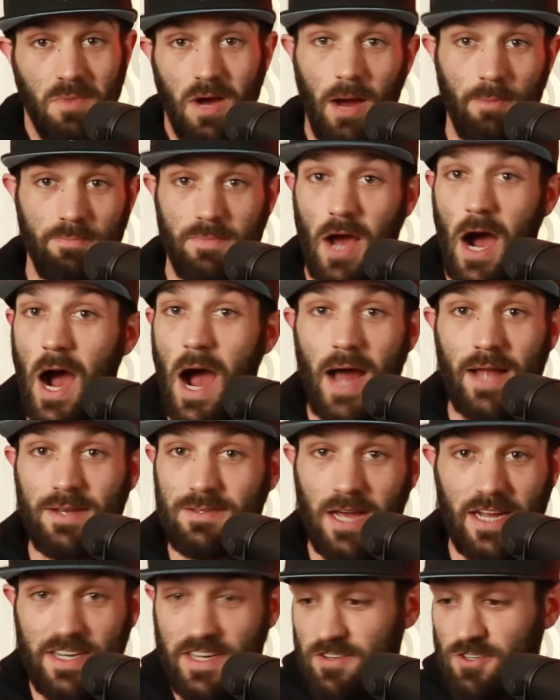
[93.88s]
I'm not,
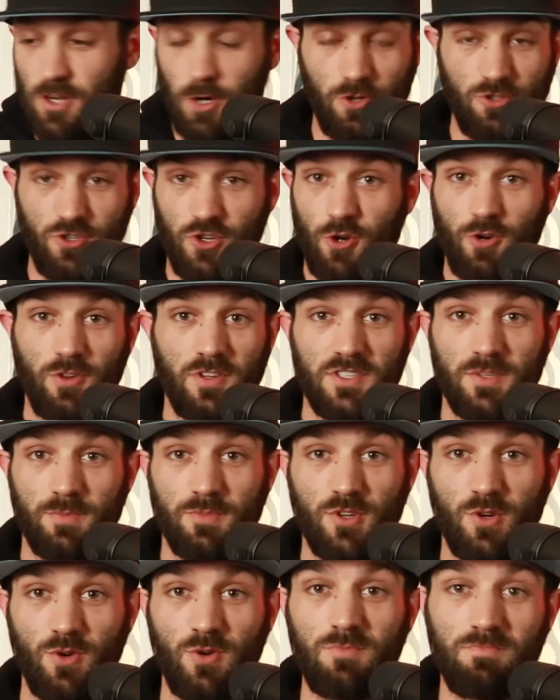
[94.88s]
I didn't go to journalism
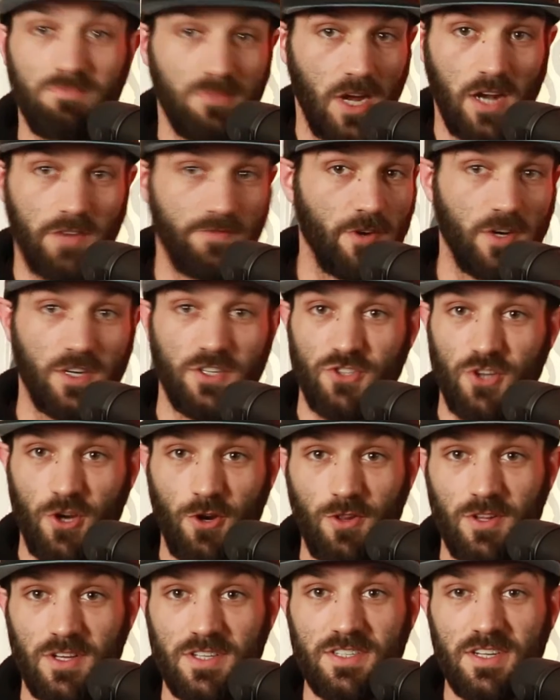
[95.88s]
school, not a fucking
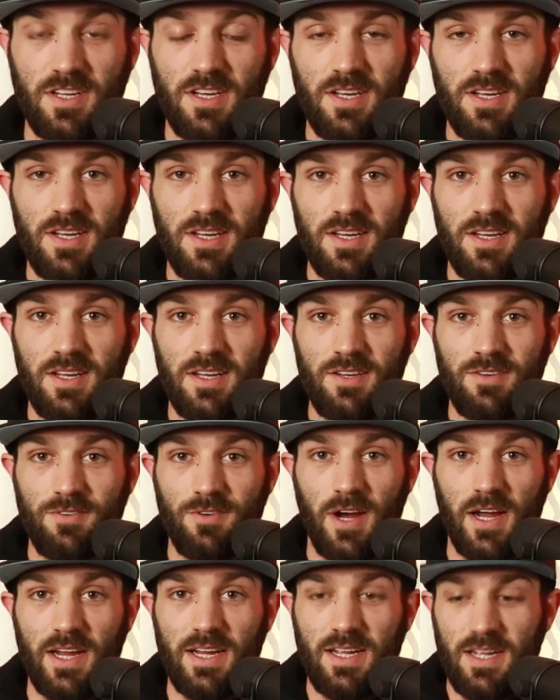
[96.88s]
journalist,
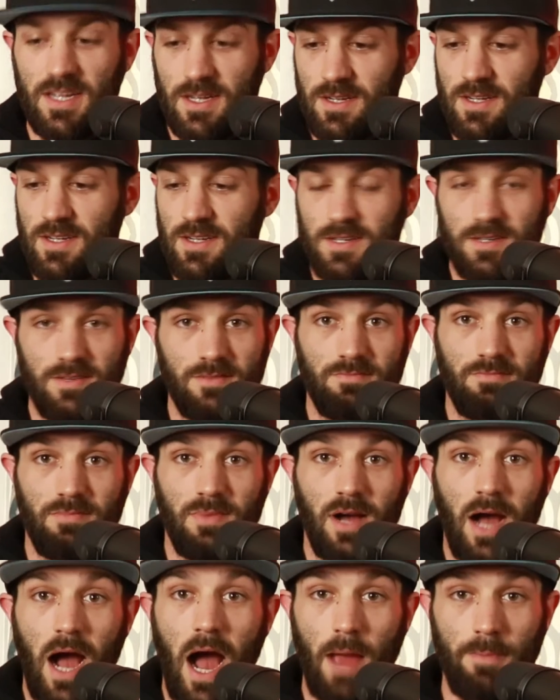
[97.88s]
right?
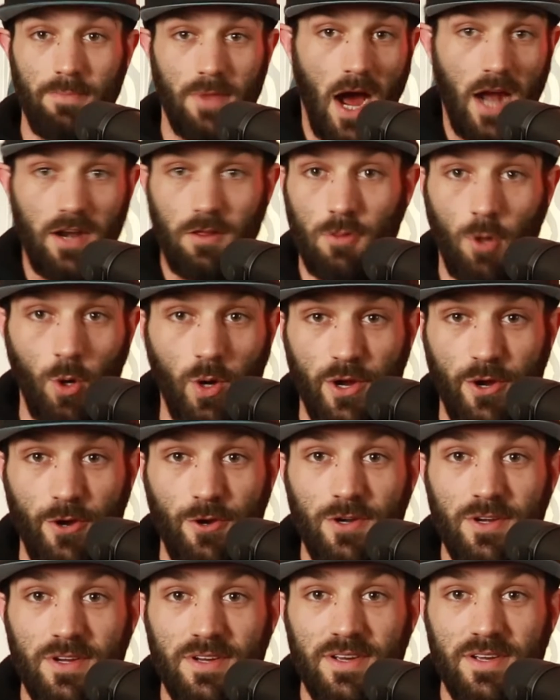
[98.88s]
I'm not a lawyer.